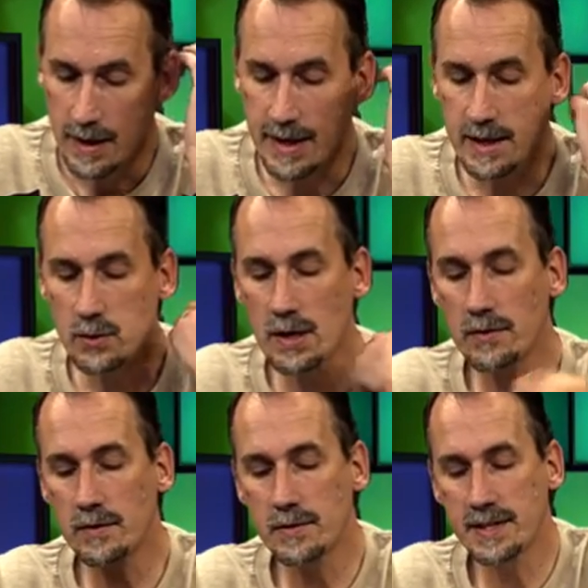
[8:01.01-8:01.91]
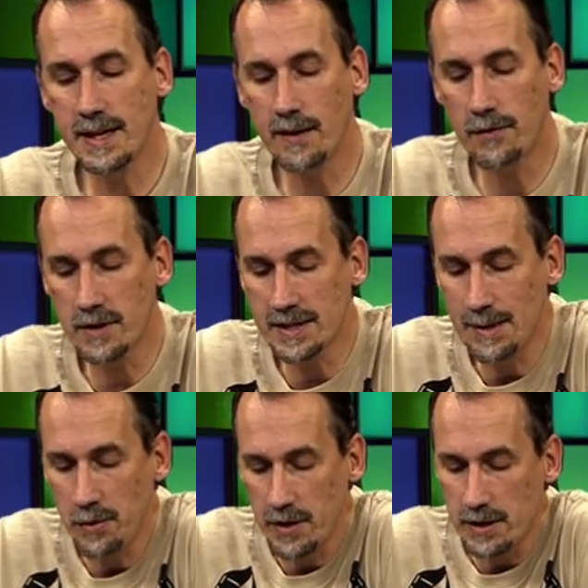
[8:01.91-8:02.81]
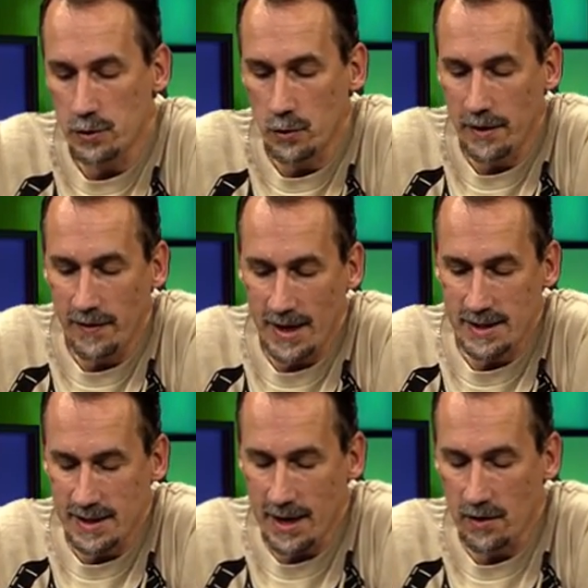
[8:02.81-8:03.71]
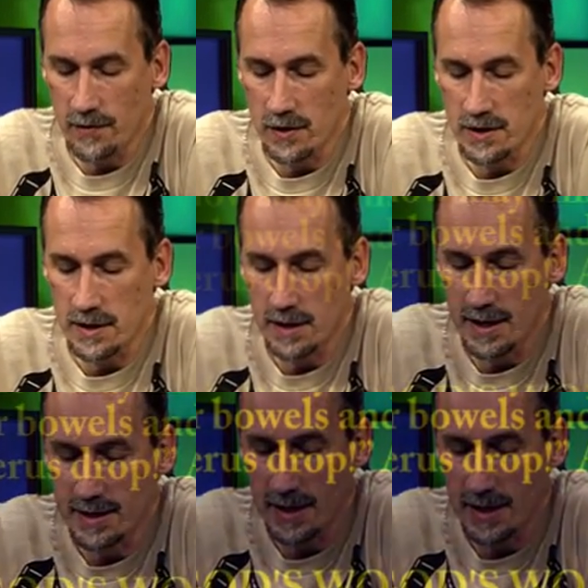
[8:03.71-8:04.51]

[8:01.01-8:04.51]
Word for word: Yeah, that's what I was say. Like, for example, the New Revised Standard Version, it